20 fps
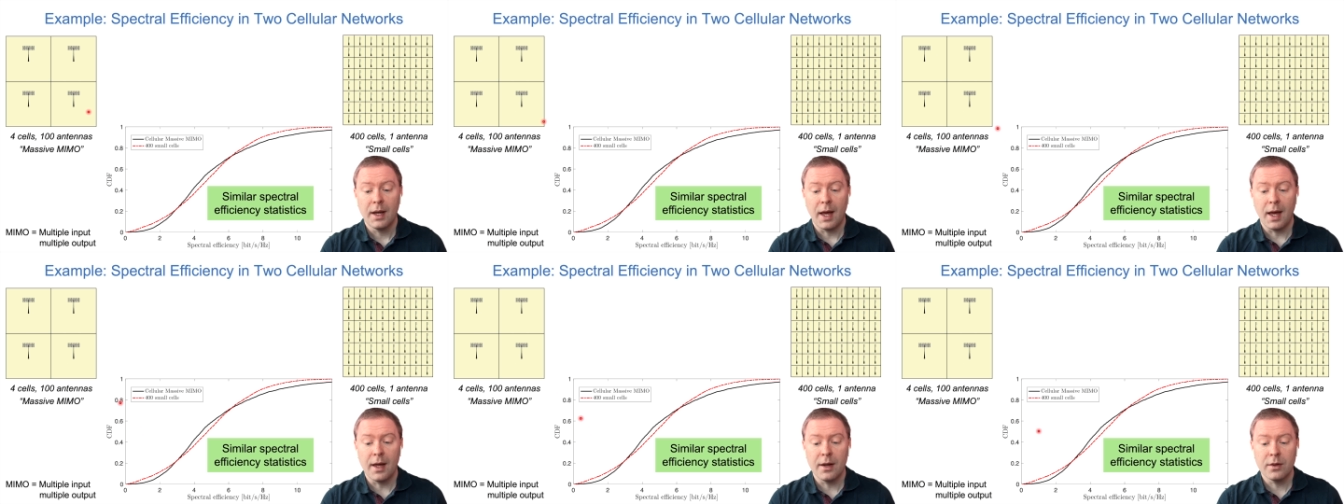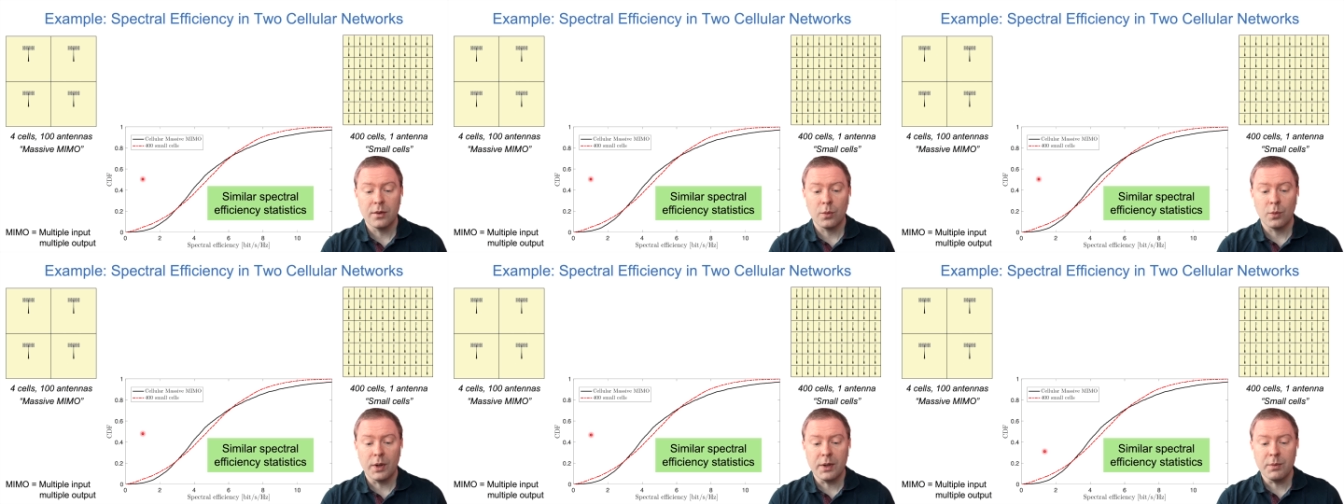
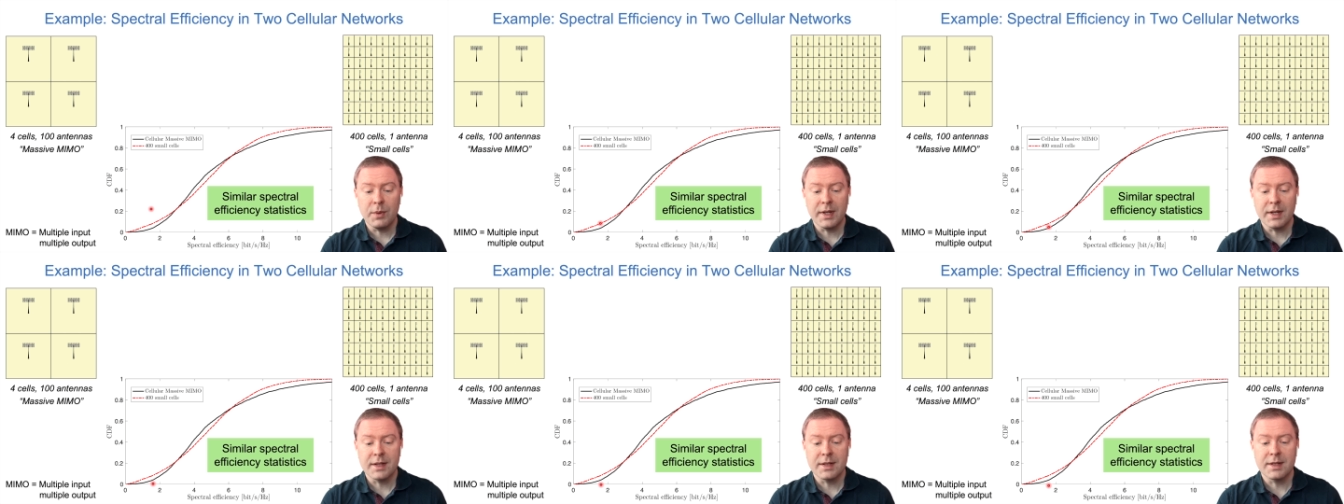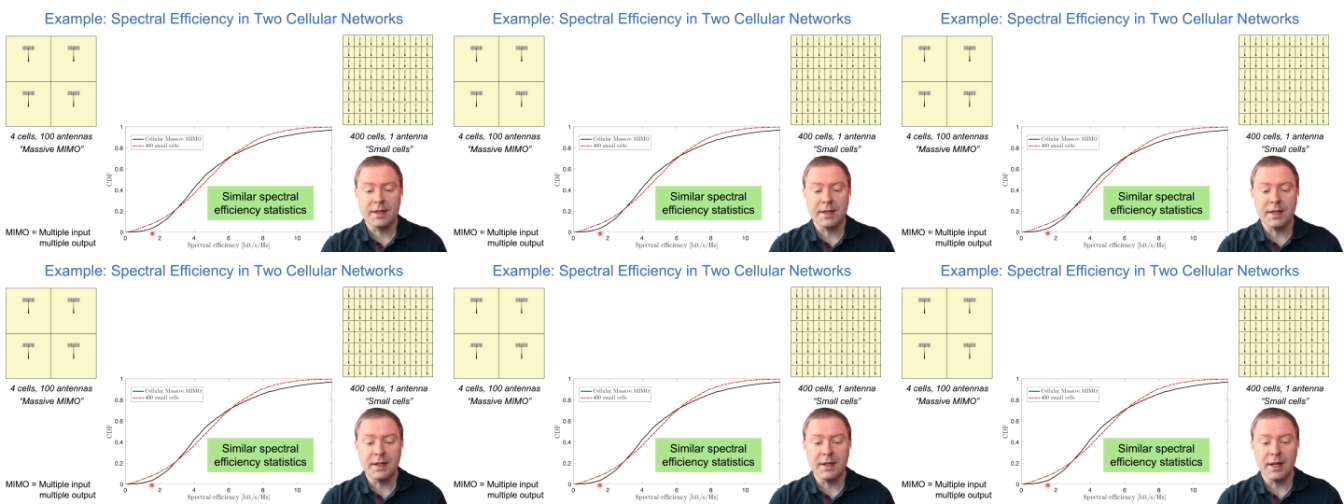And what we can
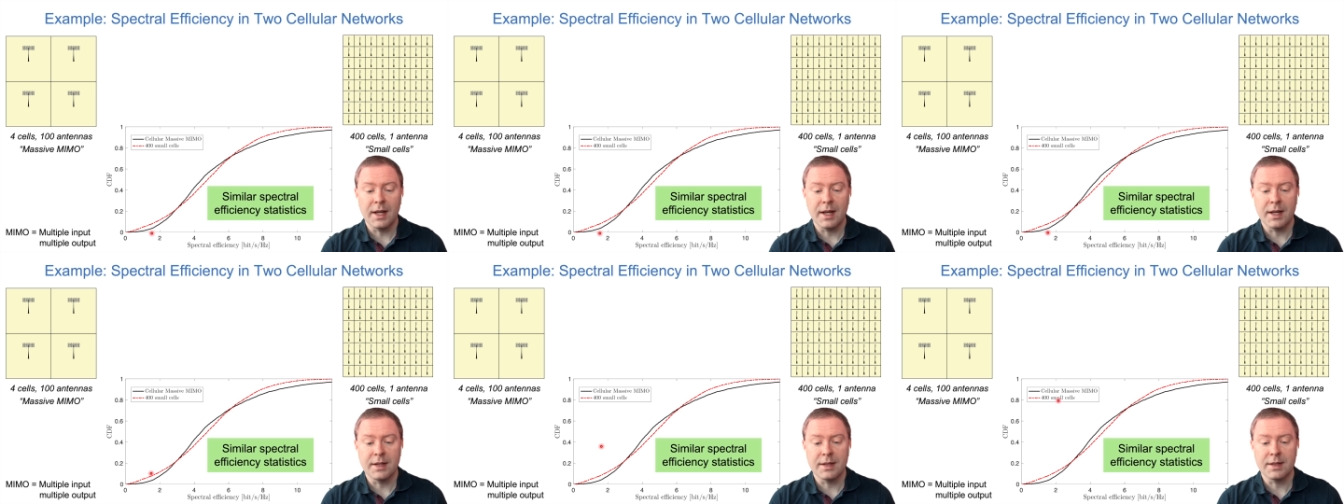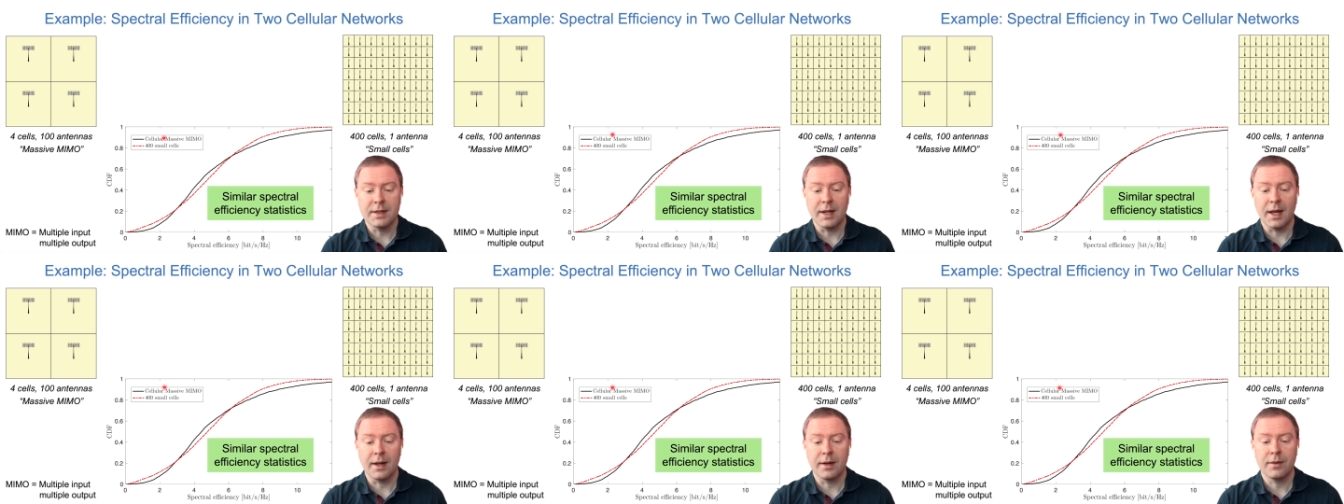see
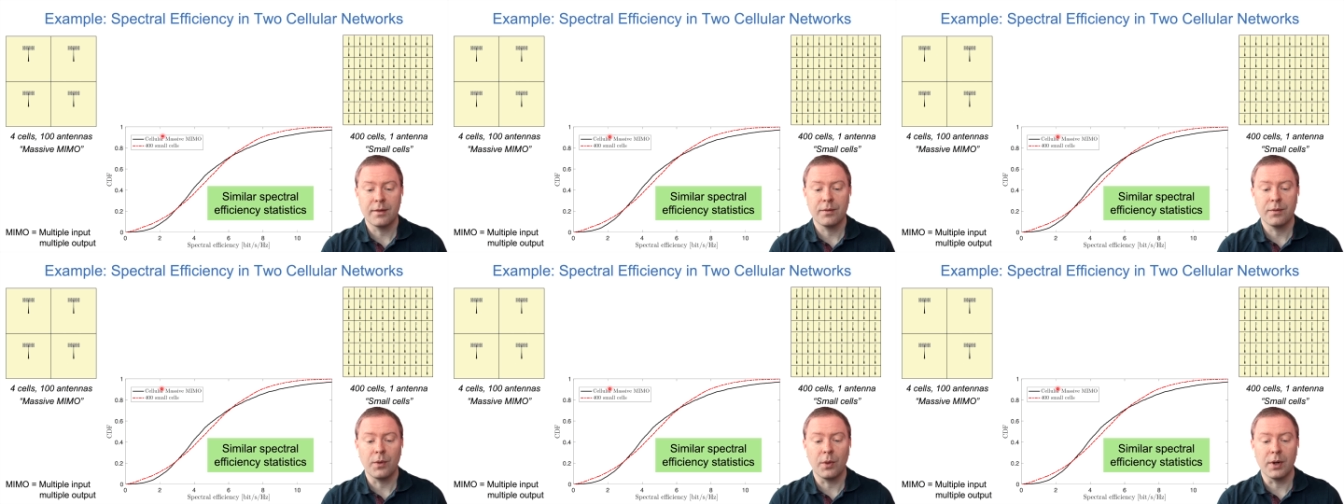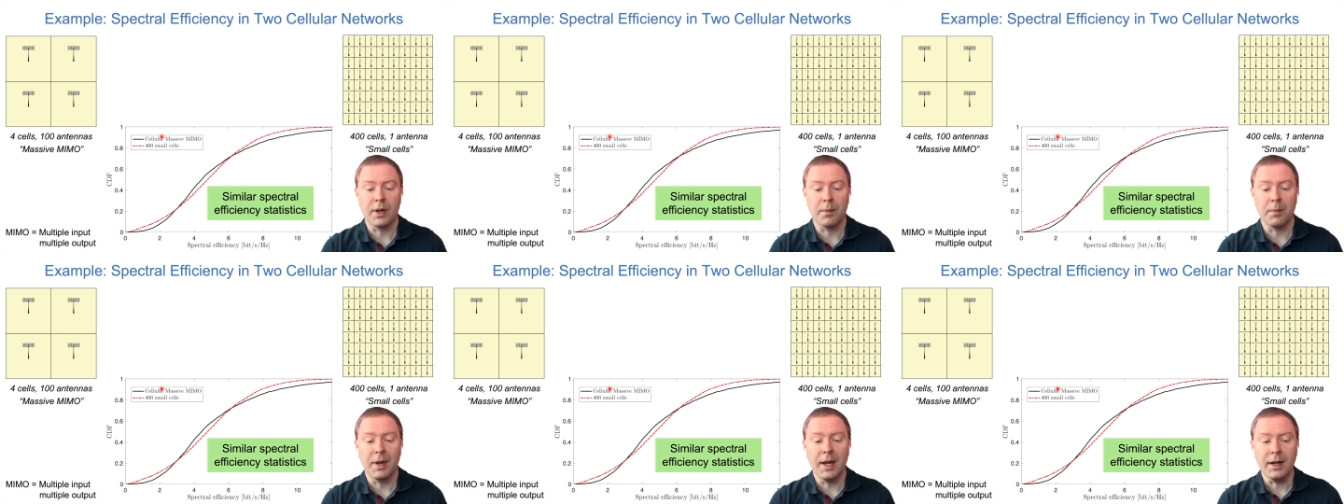is that
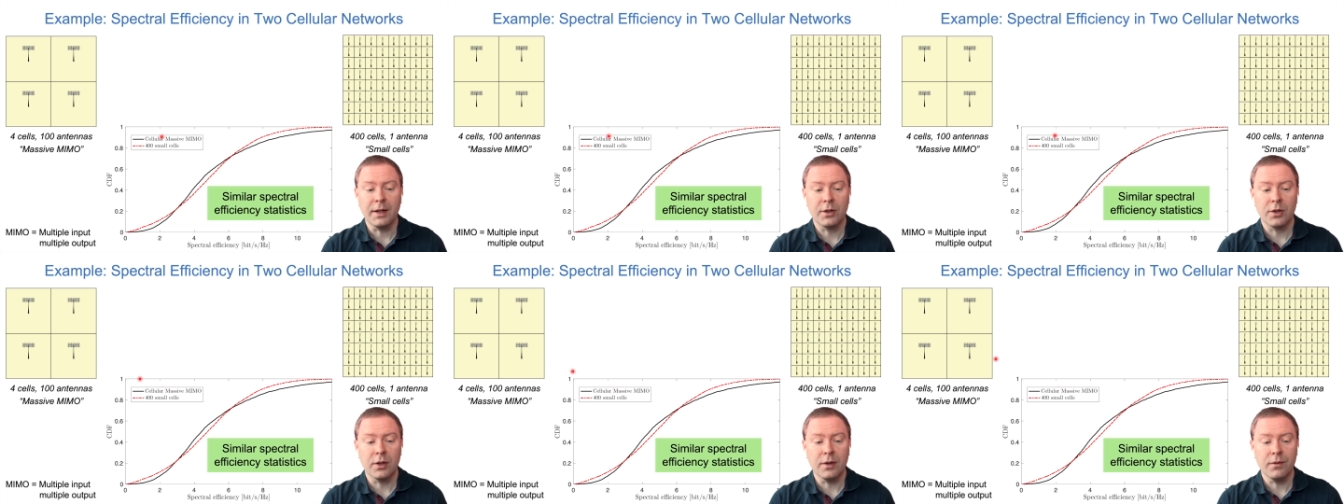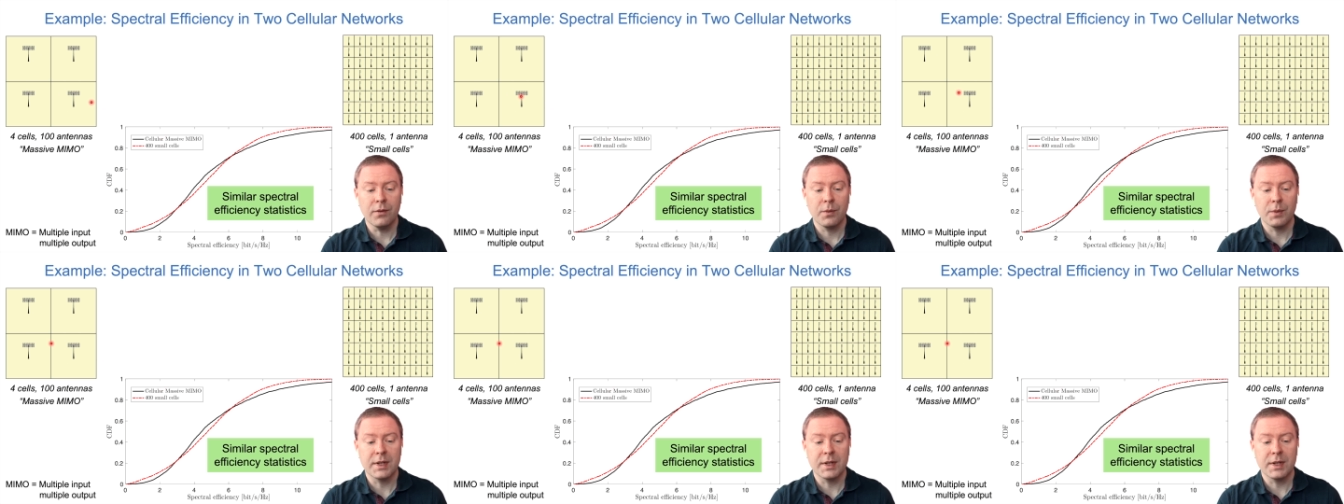for the black curve,